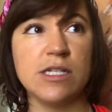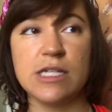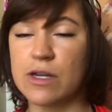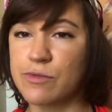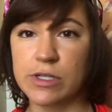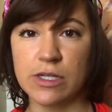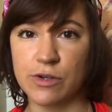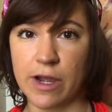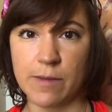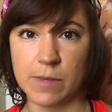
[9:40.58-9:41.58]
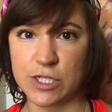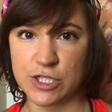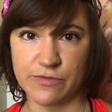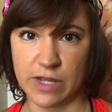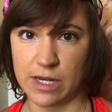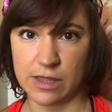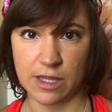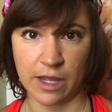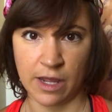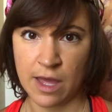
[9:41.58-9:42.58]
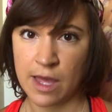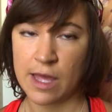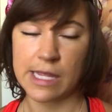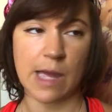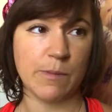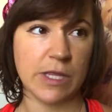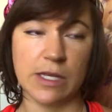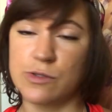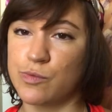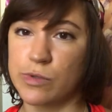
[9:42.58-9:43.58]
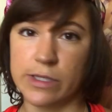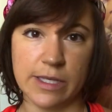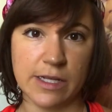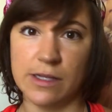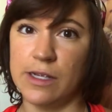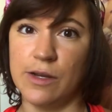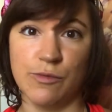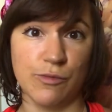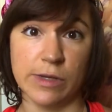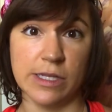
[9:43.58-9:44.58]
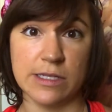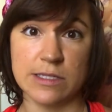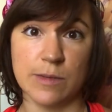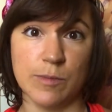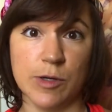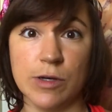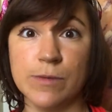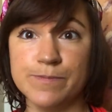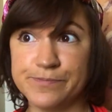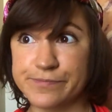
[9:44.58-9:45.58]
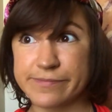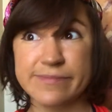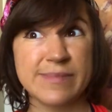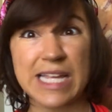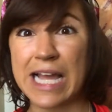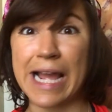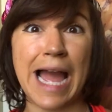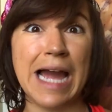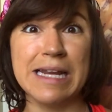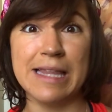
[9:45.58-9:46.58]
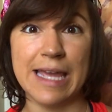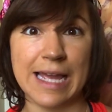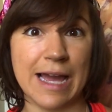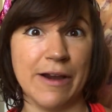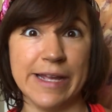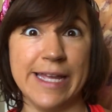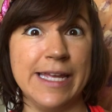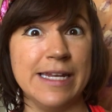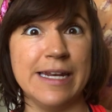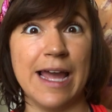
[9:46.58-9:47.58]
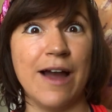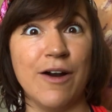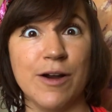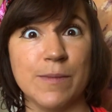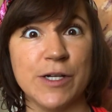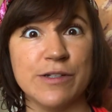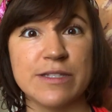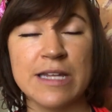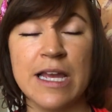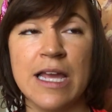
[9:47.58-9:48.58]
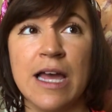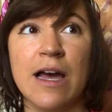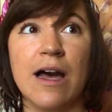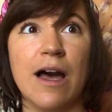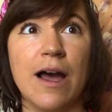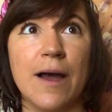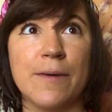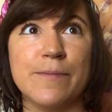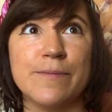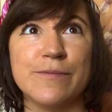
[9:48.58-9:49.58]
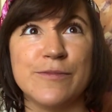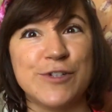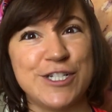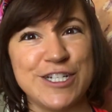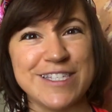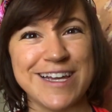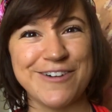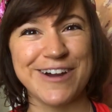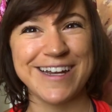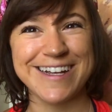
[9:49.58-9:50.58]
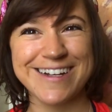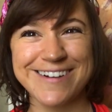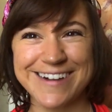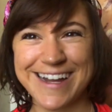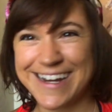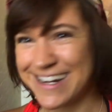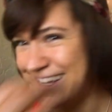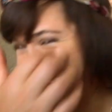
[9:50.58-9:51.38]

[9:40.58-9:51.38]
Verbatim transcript: didn't really crave much of anything, kept things really clean, really simple, kind of like how I eat now almost, um, which is ironic, right?